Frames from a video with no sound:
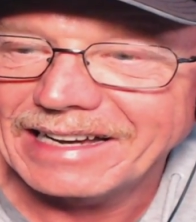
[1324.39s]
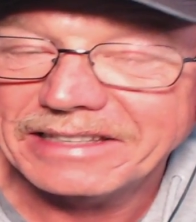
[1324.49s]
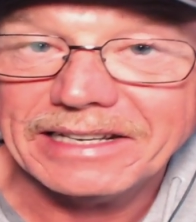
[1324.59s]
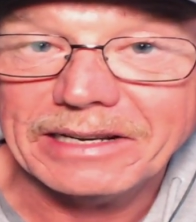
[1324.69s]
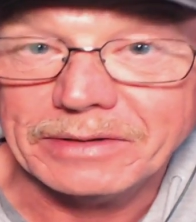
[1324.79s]

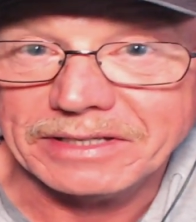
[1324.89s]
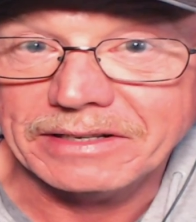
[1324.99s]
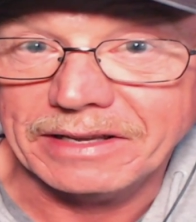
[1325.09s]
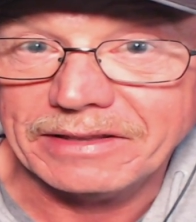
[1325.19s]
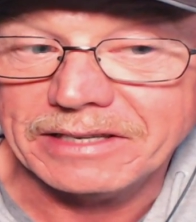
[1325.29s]
I tell you,
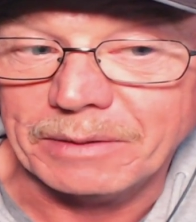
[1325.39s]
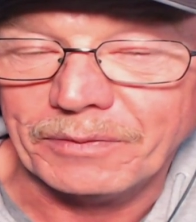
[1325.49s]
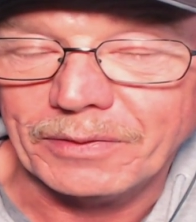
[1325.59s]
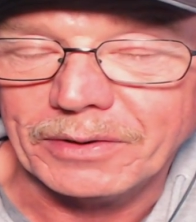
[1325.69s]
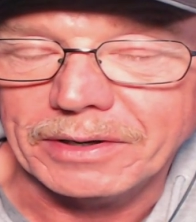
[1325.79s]
there's another
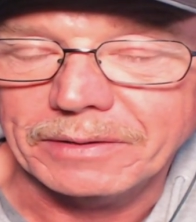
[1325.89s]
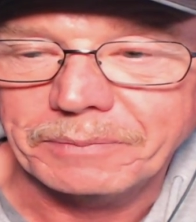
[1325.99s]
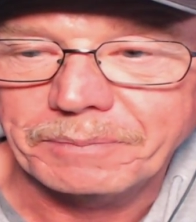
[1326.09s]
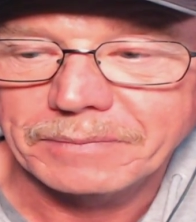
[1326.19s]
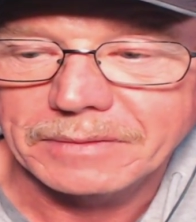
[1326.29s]
tip for
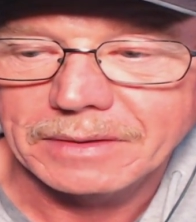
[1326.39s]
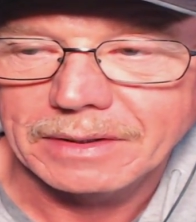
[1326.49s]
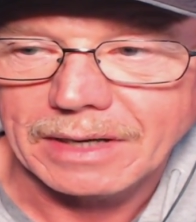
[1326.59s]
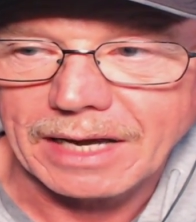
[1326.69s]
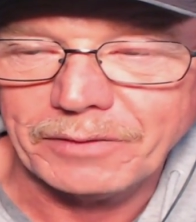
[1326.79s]
you
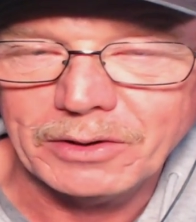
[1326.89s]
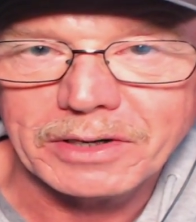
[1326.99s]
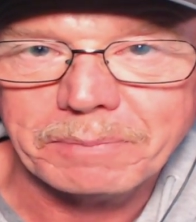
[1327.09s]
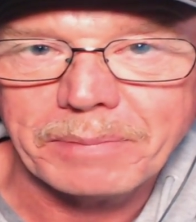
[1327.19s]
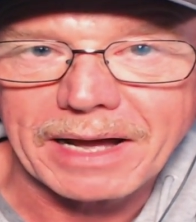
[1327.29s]
have a
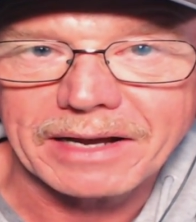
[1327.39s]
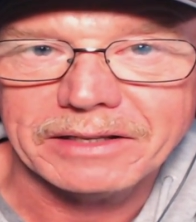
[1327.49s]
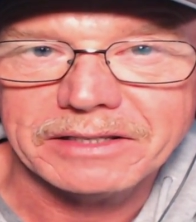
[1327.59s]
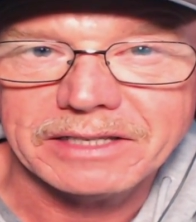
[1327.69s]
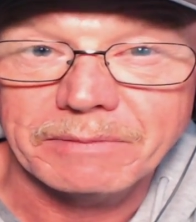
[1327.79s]
look
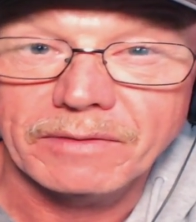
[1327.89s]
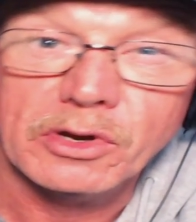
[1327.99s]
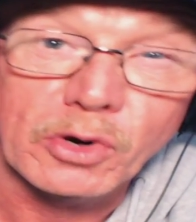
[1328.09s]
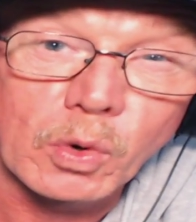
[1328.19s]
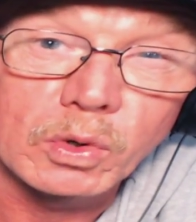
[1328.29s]
back at some
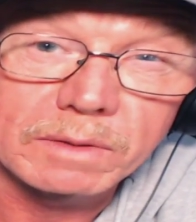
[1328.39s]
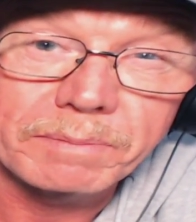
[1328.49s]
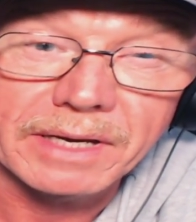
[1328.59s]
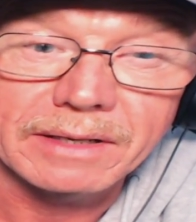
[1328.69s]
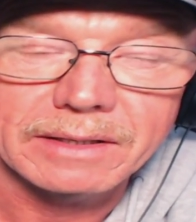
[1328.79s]
of your
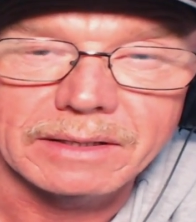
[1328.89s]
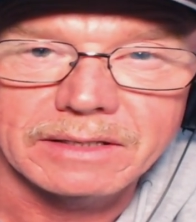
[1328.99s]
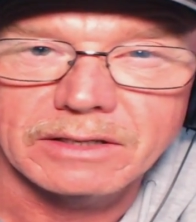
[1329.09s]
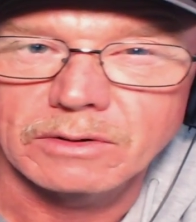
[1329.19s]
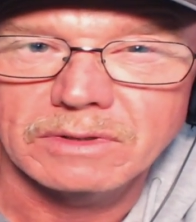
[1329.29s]
old
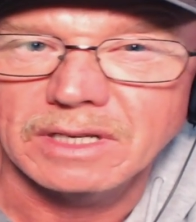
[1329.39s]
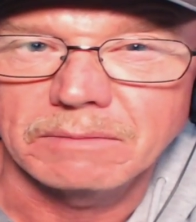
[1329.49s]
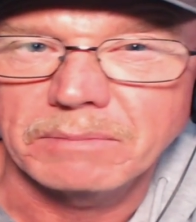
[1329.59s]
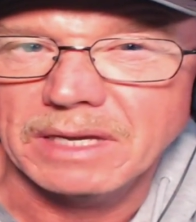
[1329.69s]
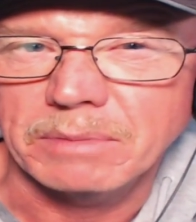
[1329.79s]
paintings that you
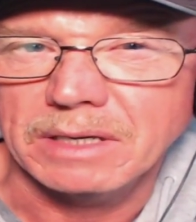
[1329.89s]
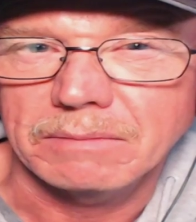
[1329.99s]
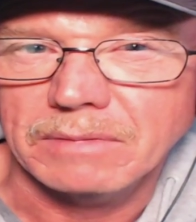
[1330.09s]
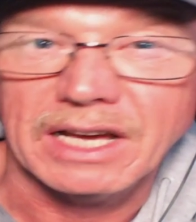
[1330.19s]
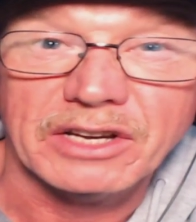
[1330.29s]
did
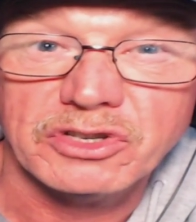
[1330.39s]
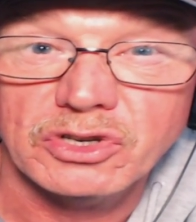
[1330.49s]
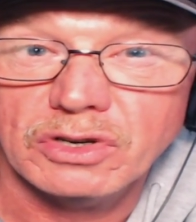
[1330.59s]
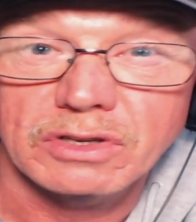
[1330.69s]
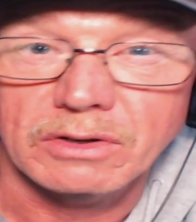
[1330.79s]
maybe
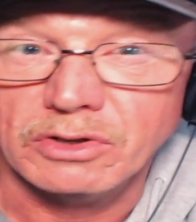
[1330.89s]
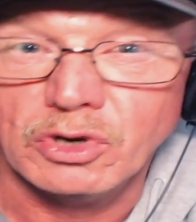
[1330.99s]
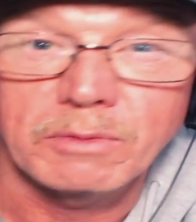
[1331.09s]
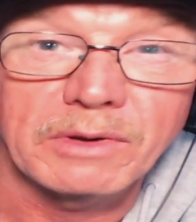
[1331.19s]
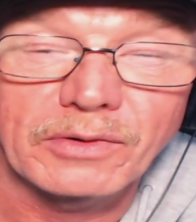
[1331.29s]
last year or
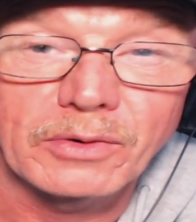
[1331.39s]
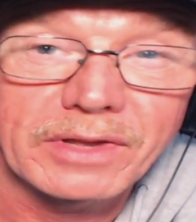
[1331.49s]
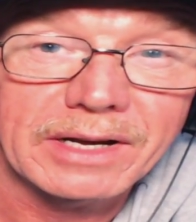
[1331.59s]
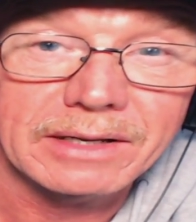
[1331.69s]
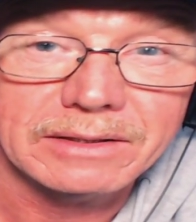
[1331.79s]
the year
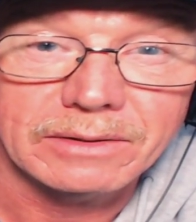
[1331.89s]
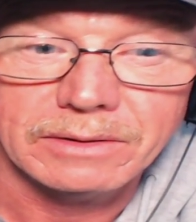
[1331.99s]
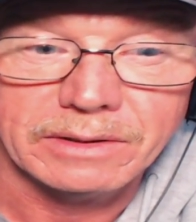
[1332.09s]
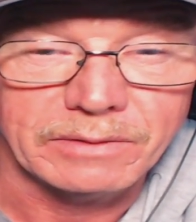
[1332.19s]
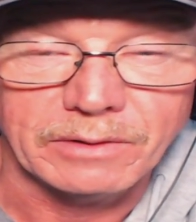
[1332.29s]
before that
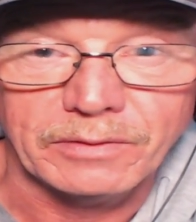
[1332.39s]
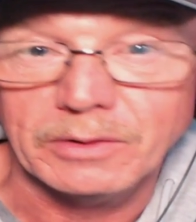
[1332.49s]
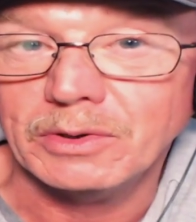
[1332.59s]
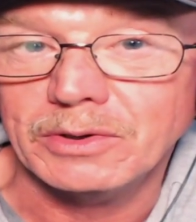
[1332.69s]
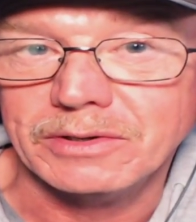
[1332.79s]
or even a
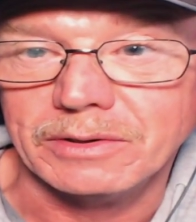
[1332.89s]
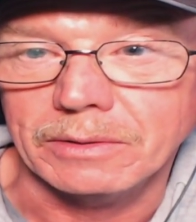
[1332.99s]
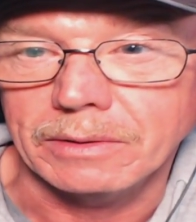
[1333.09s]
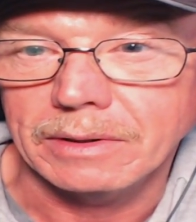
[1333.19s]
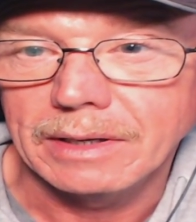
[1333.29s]
few years
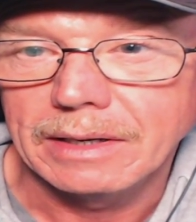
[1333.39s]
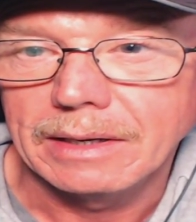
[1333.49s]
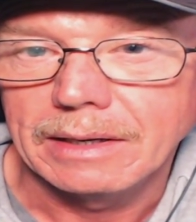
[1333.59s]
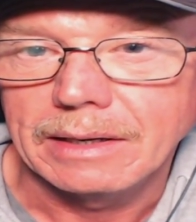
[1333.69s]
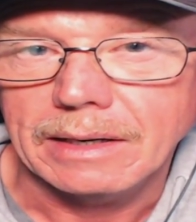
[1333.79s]
ago
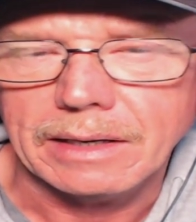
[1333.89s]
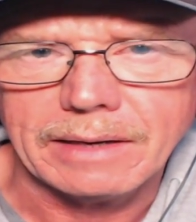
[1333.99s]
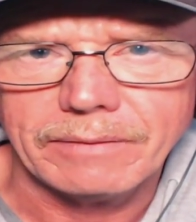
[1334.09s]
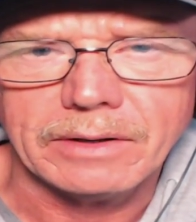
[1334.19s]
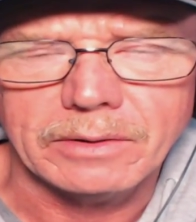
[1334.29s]

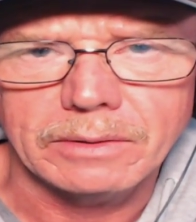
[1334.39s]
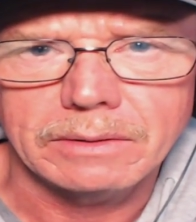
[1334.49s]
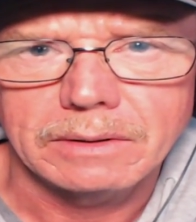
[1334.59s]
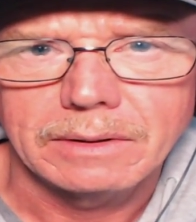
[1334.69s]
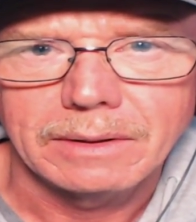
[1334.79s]
and I,
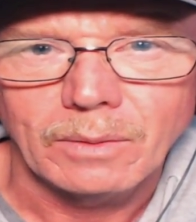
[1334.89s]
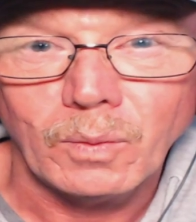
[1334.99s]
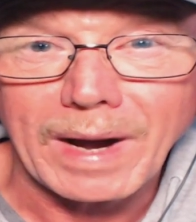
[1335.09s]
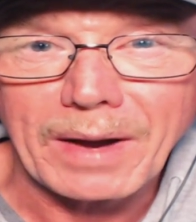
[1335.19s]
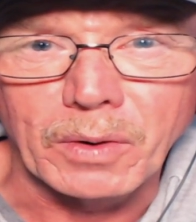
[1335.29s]
go
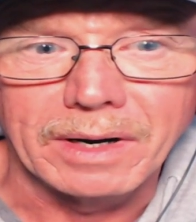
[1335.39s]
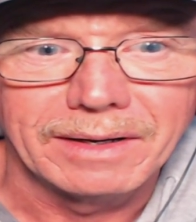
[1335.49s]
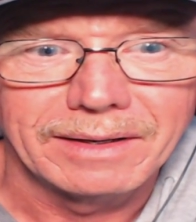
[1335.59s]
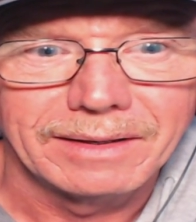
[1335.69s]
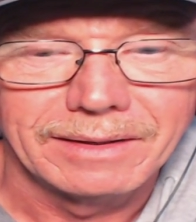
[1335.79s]
wow